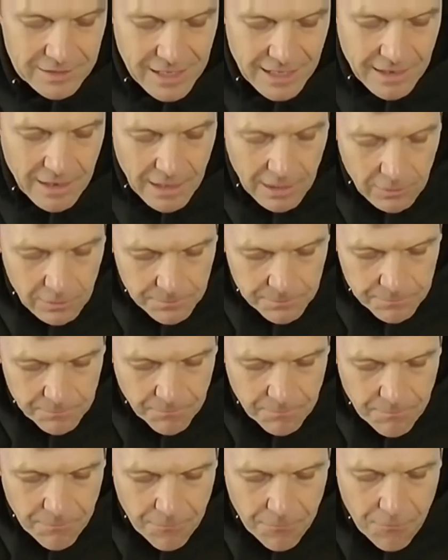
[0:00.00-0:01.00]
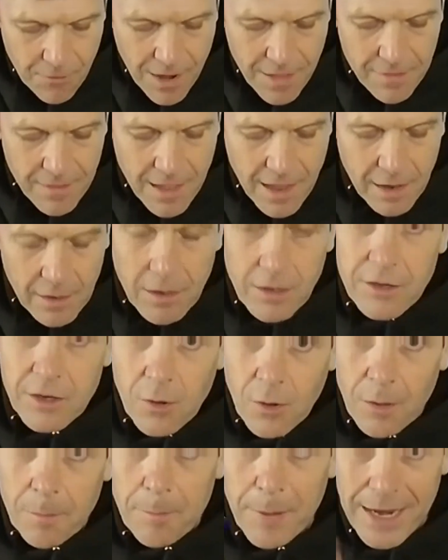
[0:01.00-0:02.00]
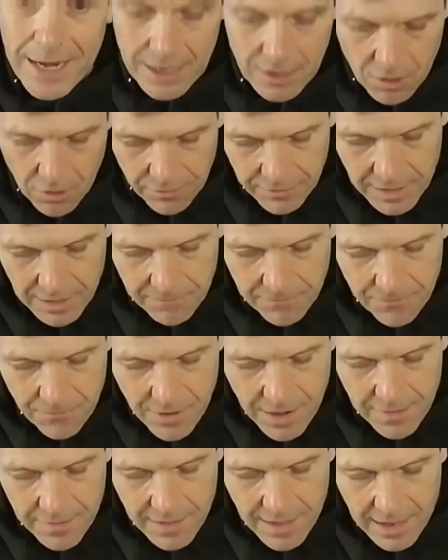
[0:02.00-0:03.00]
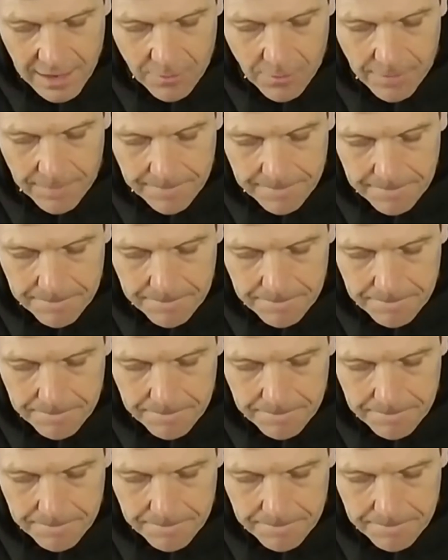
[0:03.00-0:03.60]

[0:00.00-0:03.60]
It's like a little fret there. Uh, you know, a pick on that fret there, going.